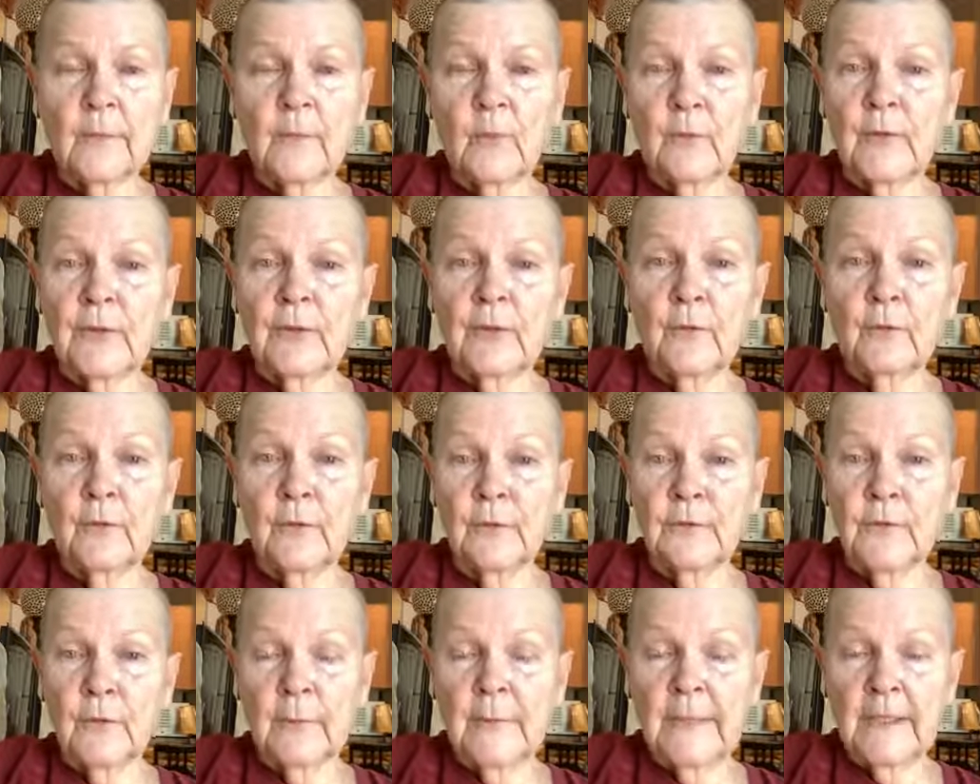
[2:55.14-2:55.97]

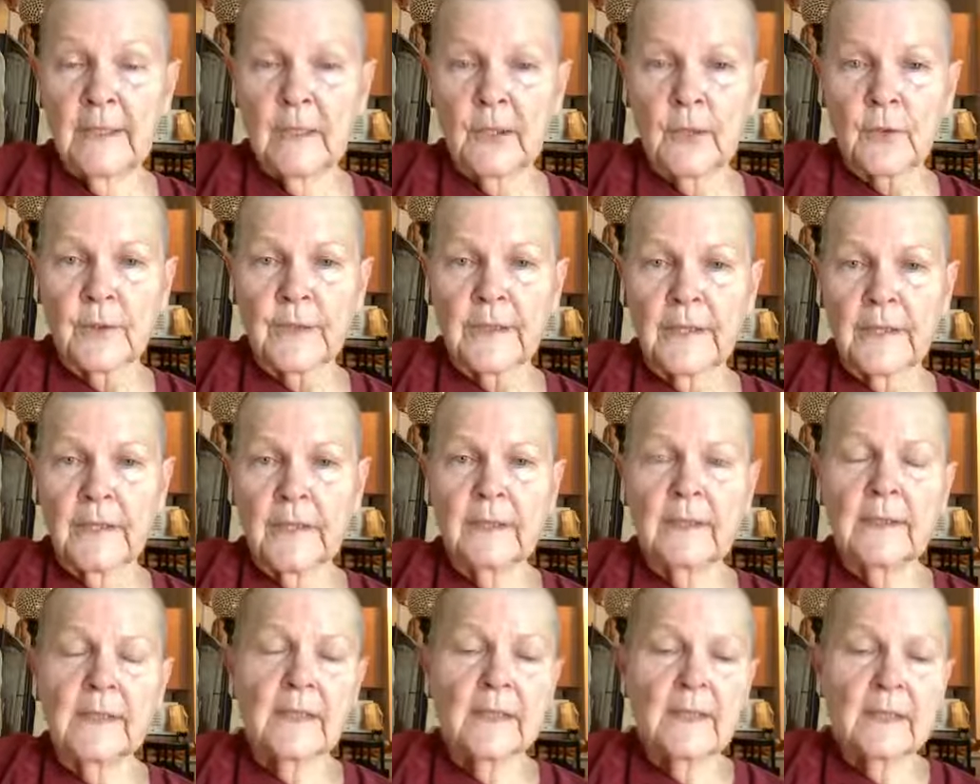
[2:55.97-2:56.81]
wonderful to be
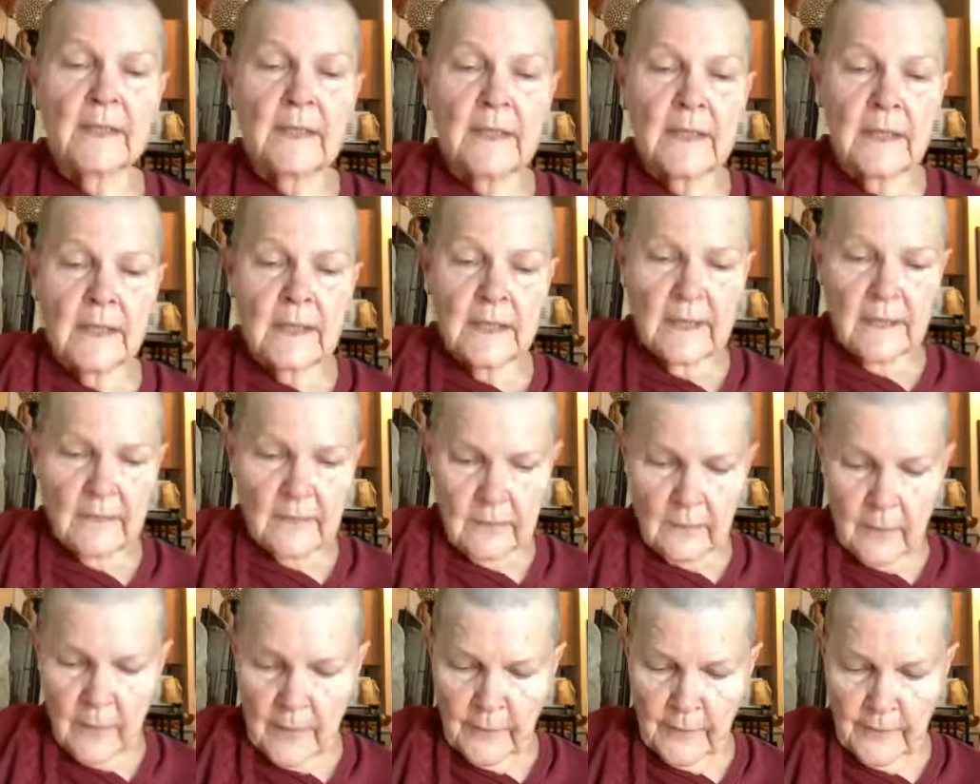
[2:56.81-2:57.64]
learning.
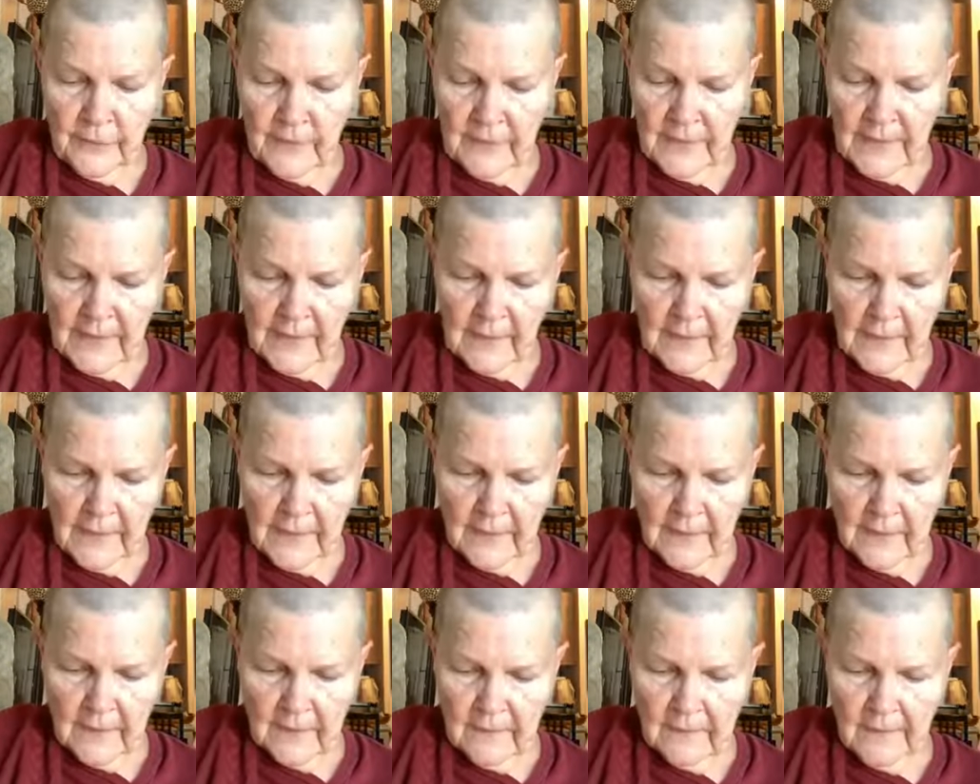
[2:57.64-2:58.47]
So I was
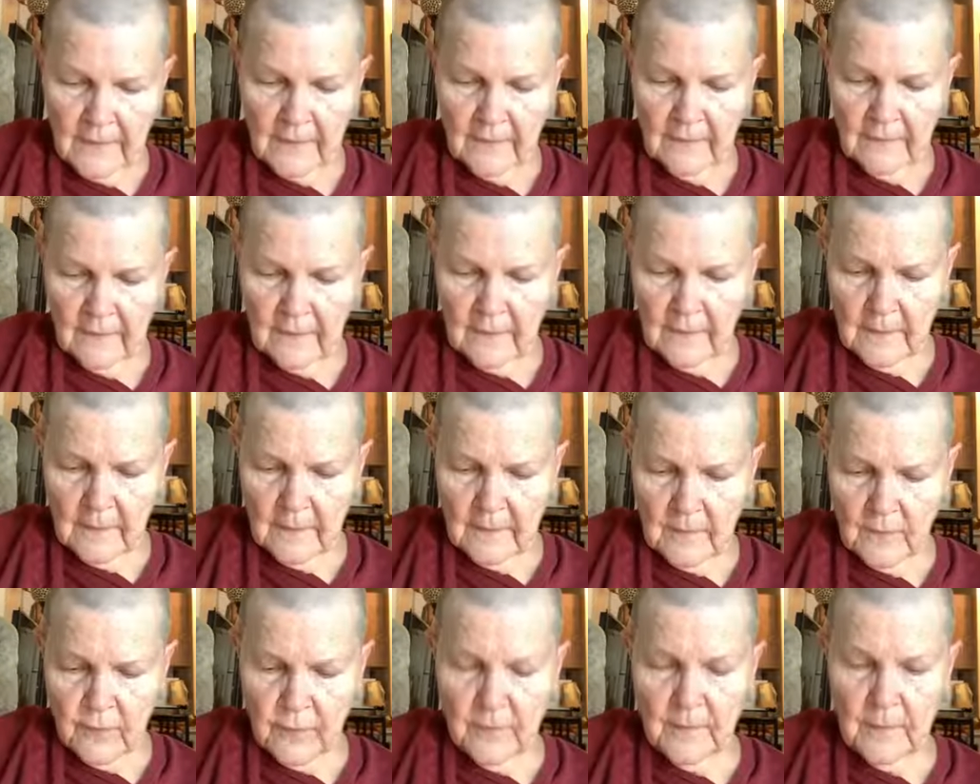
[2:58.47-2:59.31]
thinking that
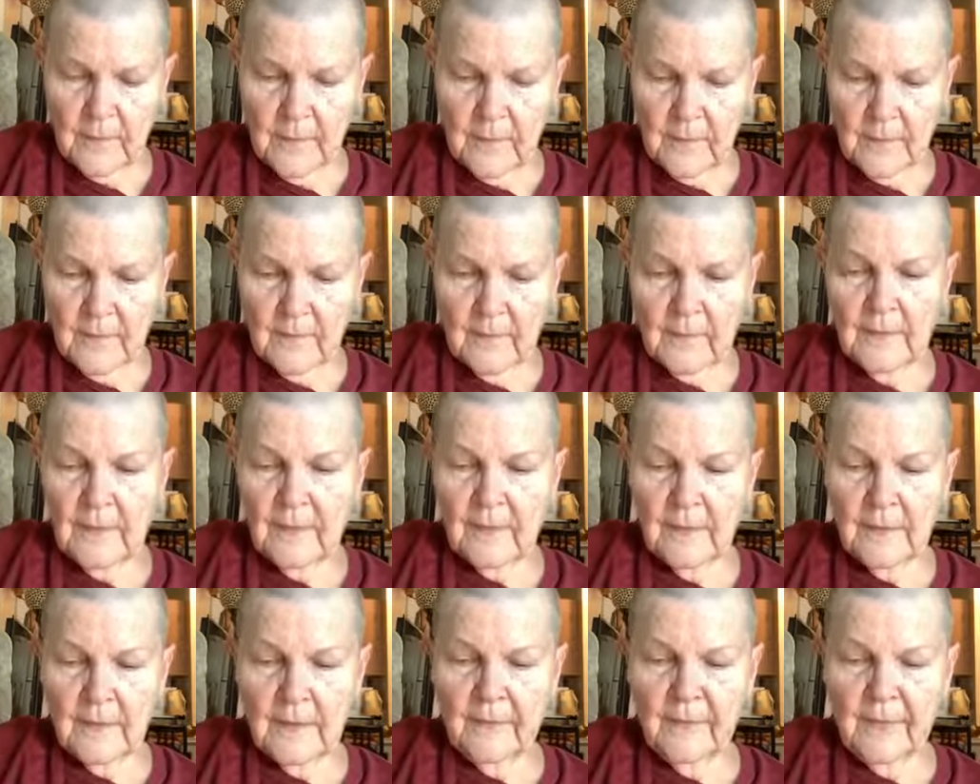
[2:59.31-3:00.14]

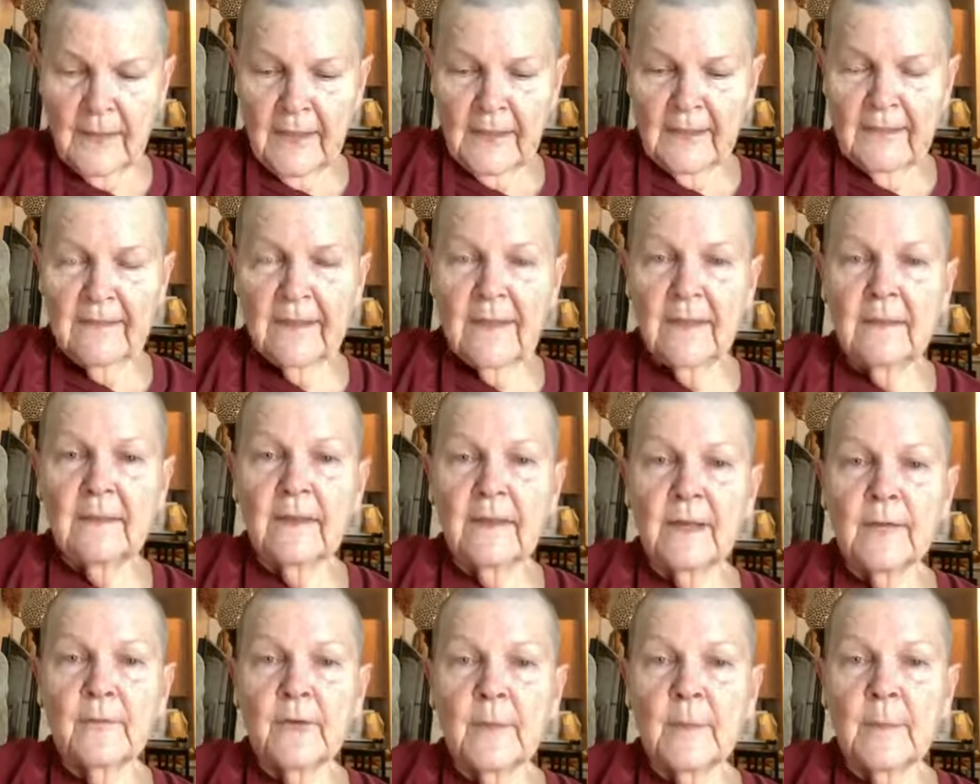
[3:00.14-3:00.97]
if I said
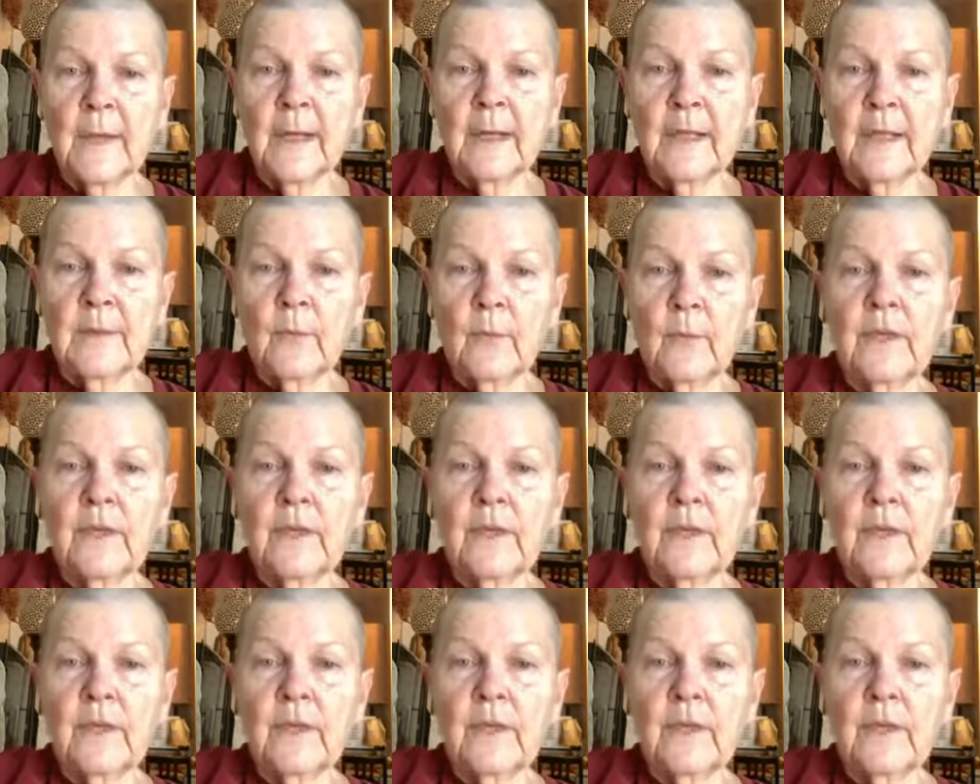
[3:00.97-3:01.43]
to everybody,